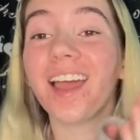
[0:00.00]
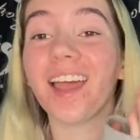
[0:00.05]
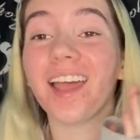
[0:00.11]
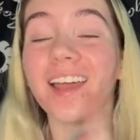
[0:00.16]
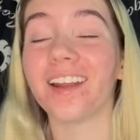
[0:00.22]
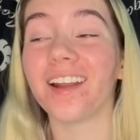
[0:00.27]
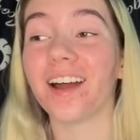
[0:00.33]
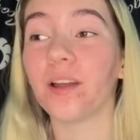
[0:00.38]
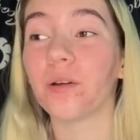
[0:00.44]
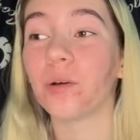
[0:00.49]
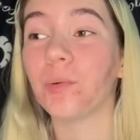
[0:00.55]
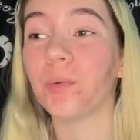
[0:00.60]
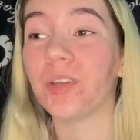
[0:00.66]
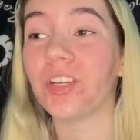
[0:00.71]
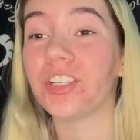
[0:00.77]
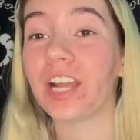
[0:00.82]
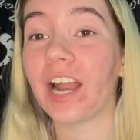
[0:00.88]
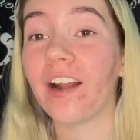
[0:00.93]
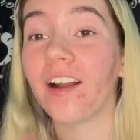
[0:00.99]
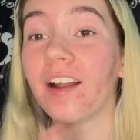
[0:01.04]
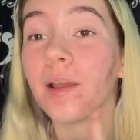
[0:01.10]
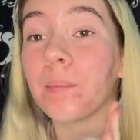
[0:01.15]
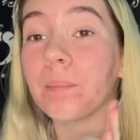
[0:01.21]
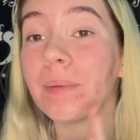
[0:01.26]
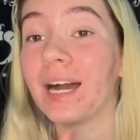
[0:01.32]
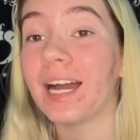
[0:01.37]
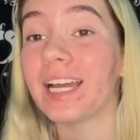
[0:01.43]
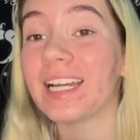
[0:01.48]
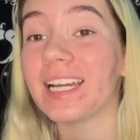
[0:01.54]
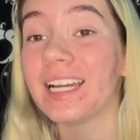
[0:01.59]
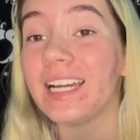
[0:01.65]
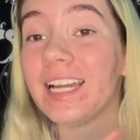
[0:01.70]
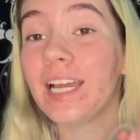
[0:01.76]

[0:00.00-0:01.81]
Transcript: and I will be sharing my